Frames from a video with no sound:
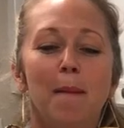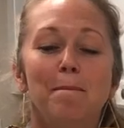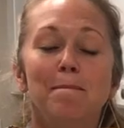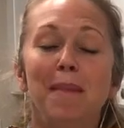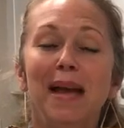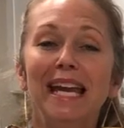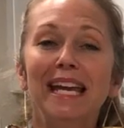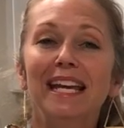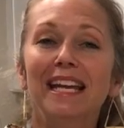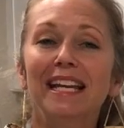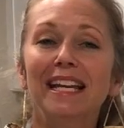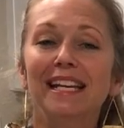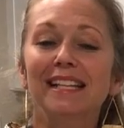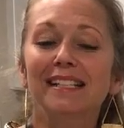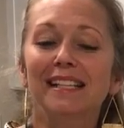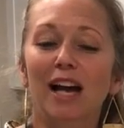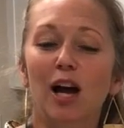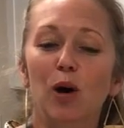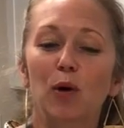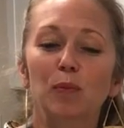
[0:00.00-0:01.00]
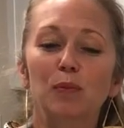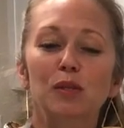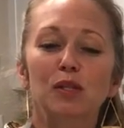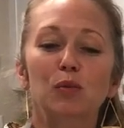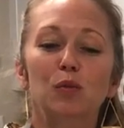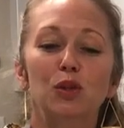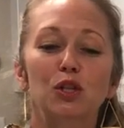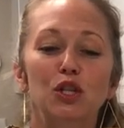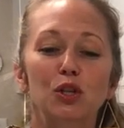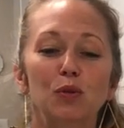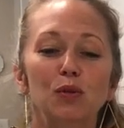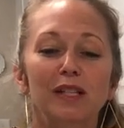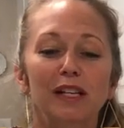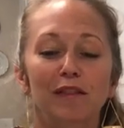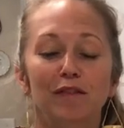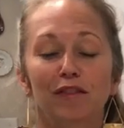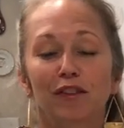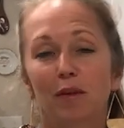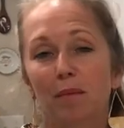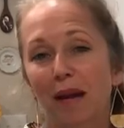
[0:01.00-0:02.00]
Manganese helps reduce
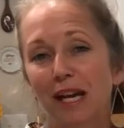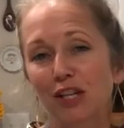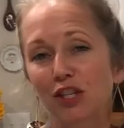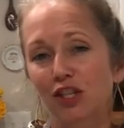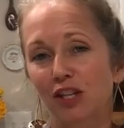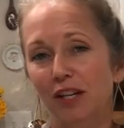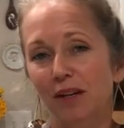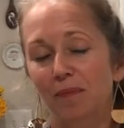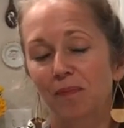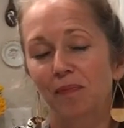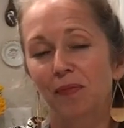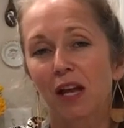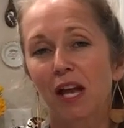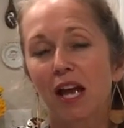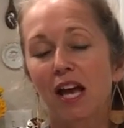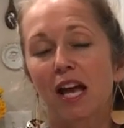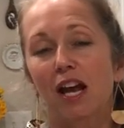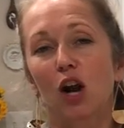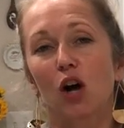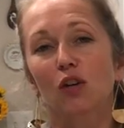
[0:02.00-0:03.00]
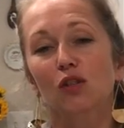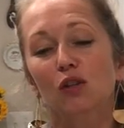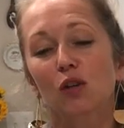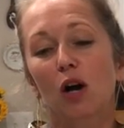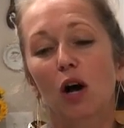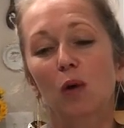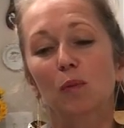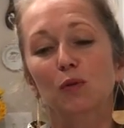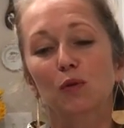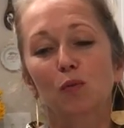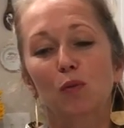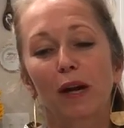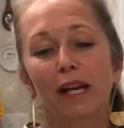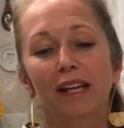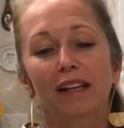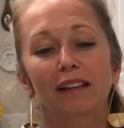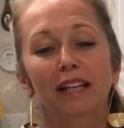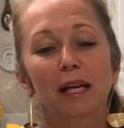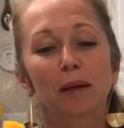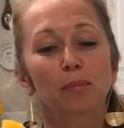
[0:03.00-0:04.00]
inflammation. It also helps
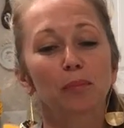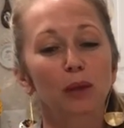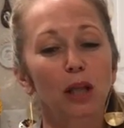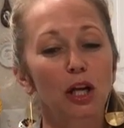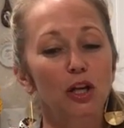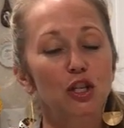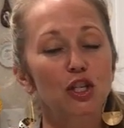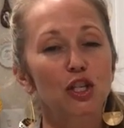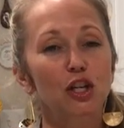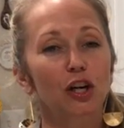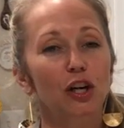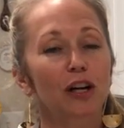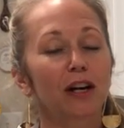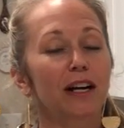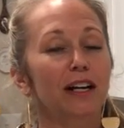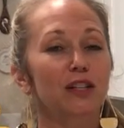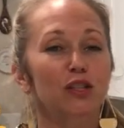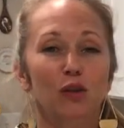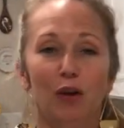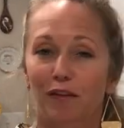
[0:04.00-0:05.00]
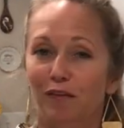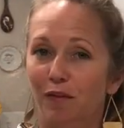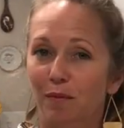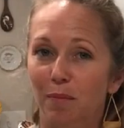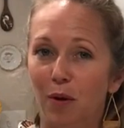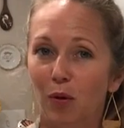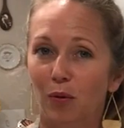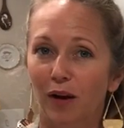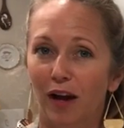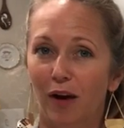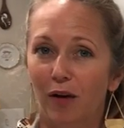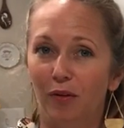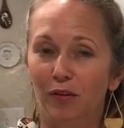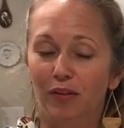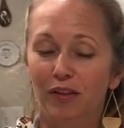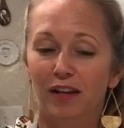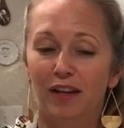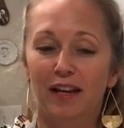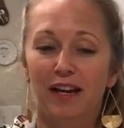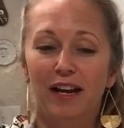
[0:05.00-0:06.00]
regulate blood sugar, and it's great for bone health.
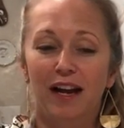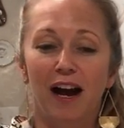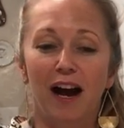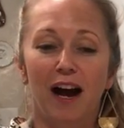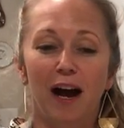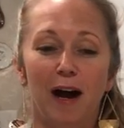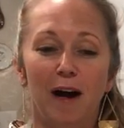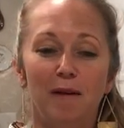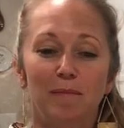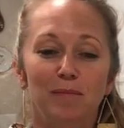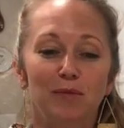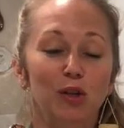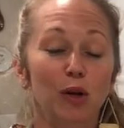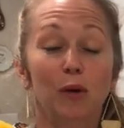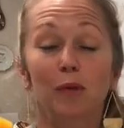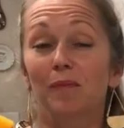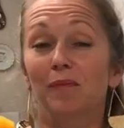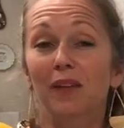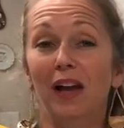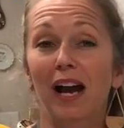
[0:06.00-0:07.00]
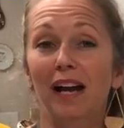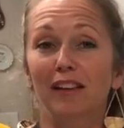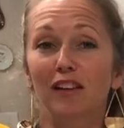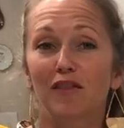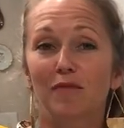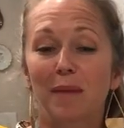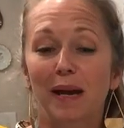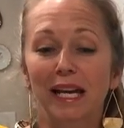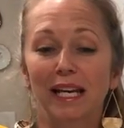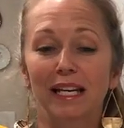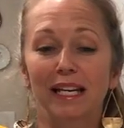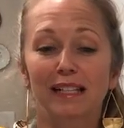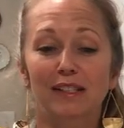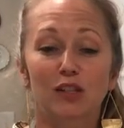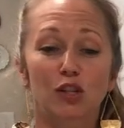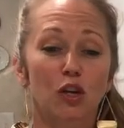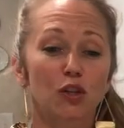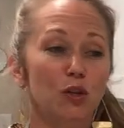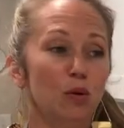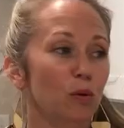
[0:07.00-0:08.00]
So I love manganese.
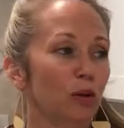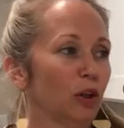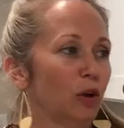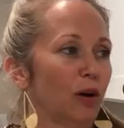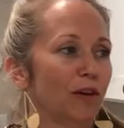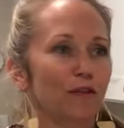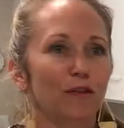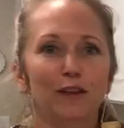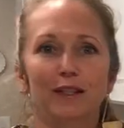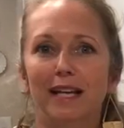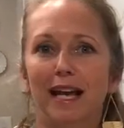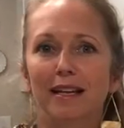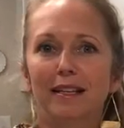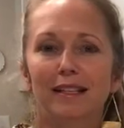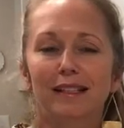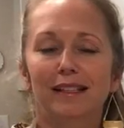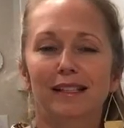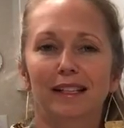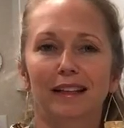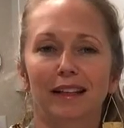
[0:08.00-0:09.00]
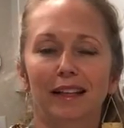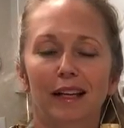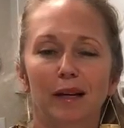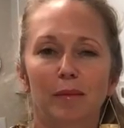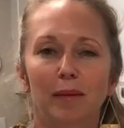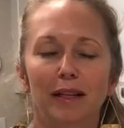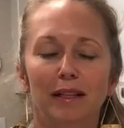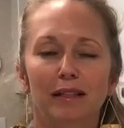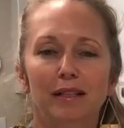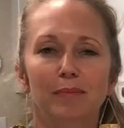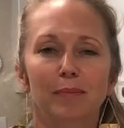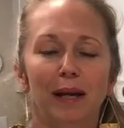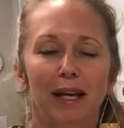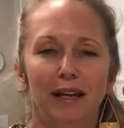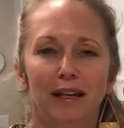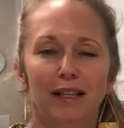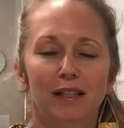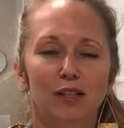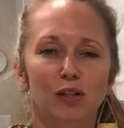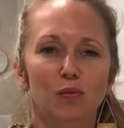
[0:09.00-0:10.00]
It's also really great for tendons and ligaments.
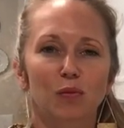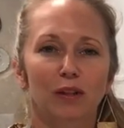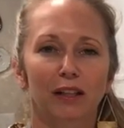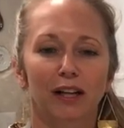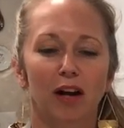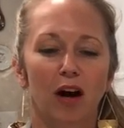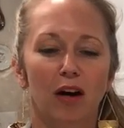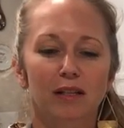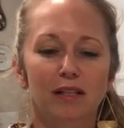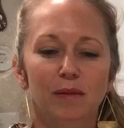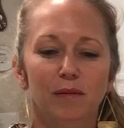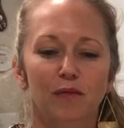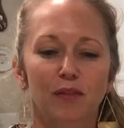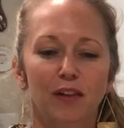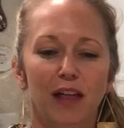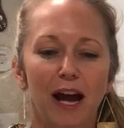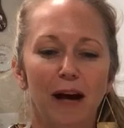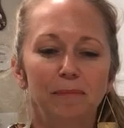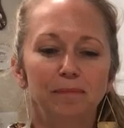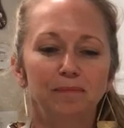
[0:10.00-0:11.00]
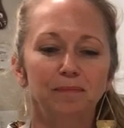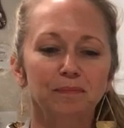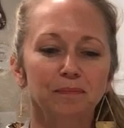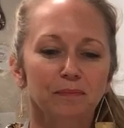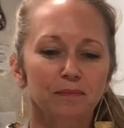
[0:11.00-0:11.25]
Manganese is really awesome for that.